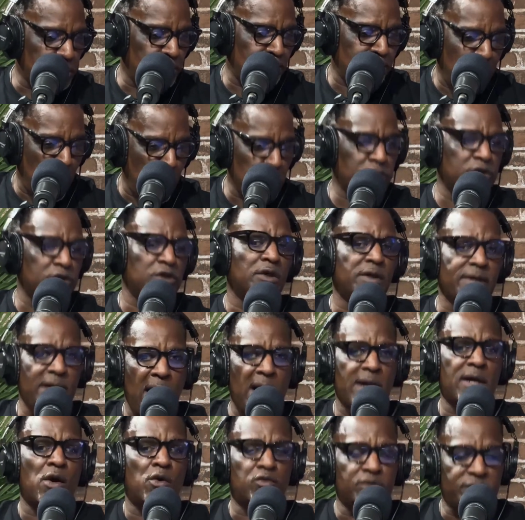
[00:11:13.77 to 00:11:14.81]
personally.
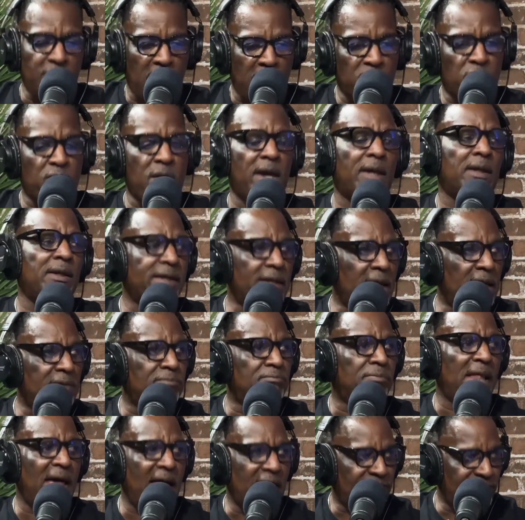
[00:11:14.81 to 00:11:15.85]
I go directly at
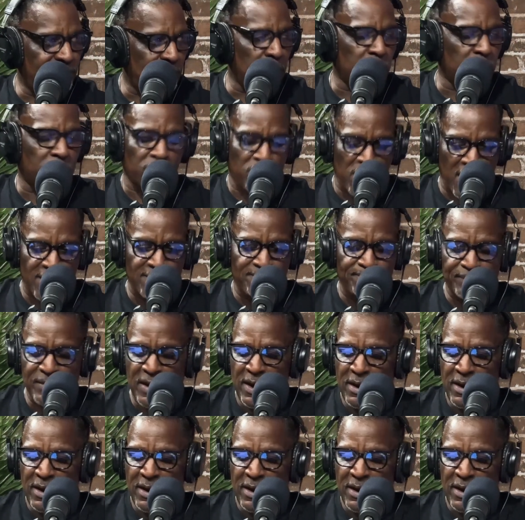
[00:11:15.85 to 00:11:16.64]
black folk, right?